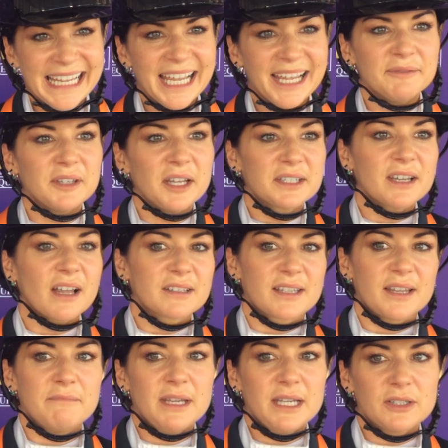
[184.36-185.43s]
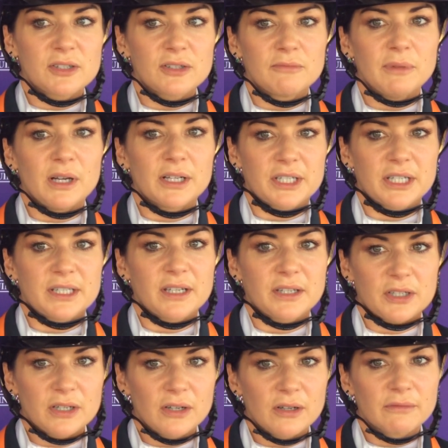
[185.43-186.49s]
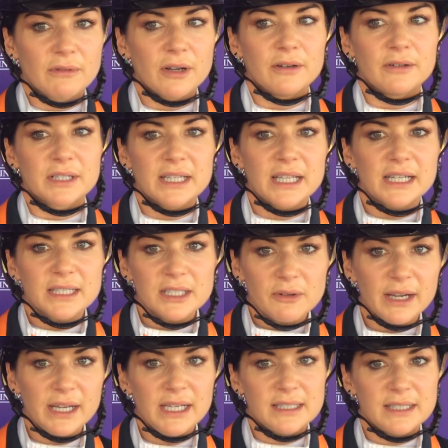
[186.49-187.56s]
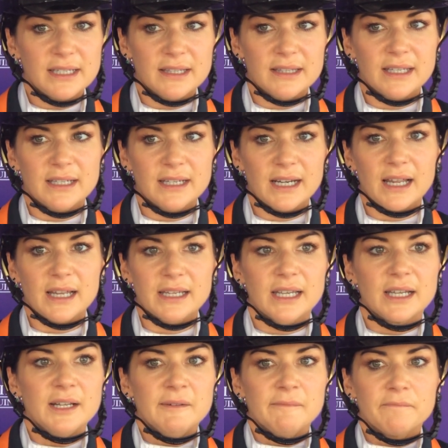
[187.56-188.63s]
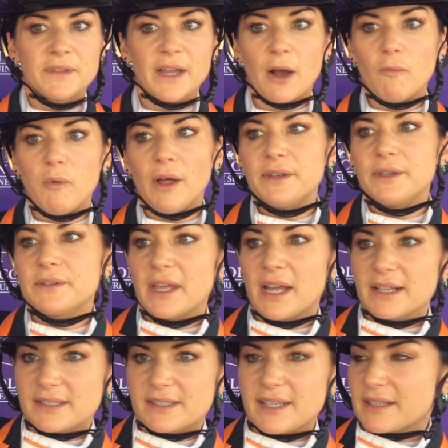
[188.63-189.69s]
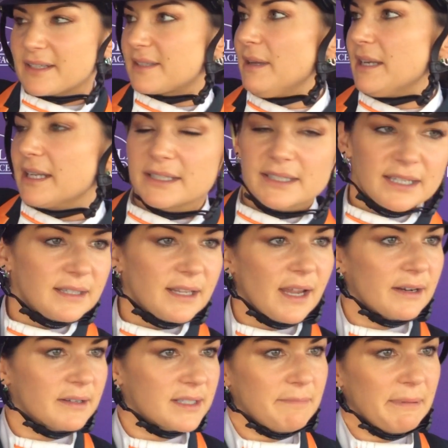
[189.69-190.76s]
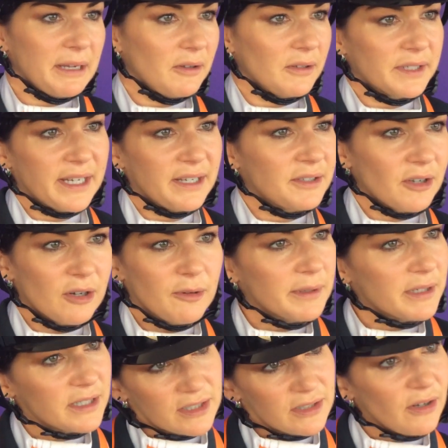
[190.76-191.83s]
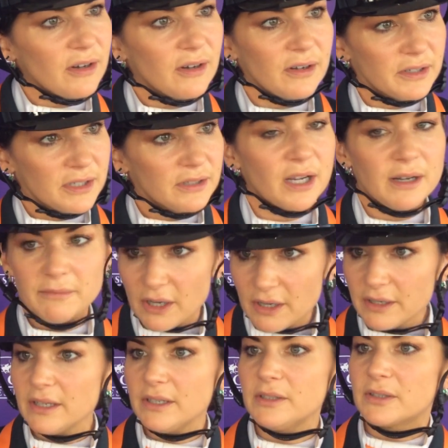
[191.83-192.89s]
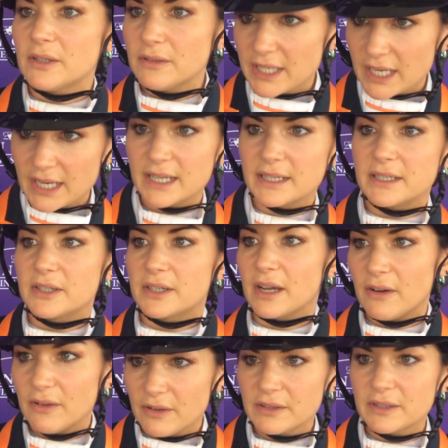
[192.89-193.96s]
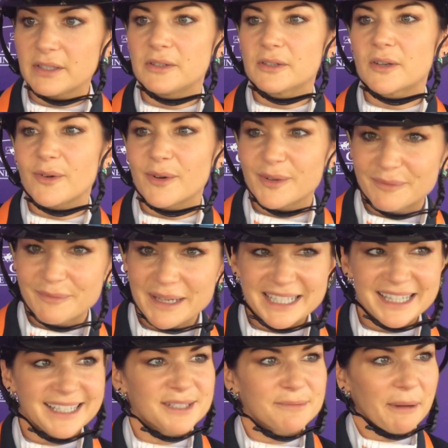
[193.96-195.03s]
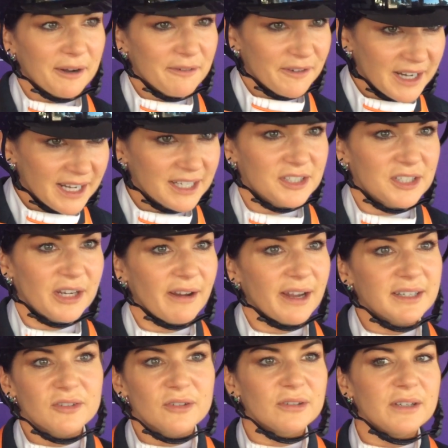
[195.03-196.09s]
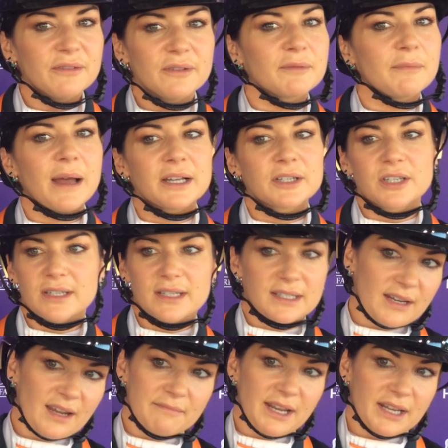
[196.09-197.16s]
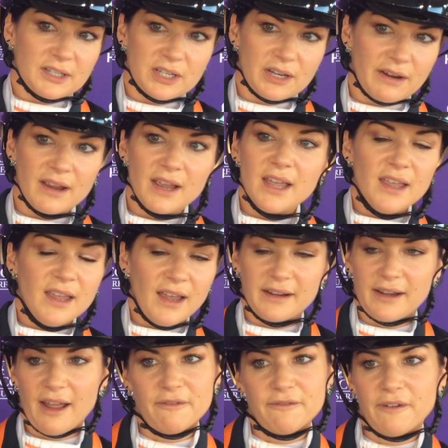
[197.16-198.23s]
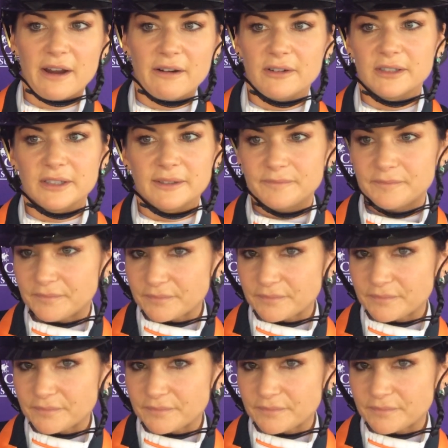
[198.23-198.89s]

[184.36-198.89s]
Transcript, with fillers: it, it does, it means so much. It's such a long road. And then it's quite easy to think, like, that one, that six minutes in there is the be all and end all. But it's not. You come out and you go again and you get on and you go and make things better for next year. I couldn't even imagine this time next year I'd have Farrell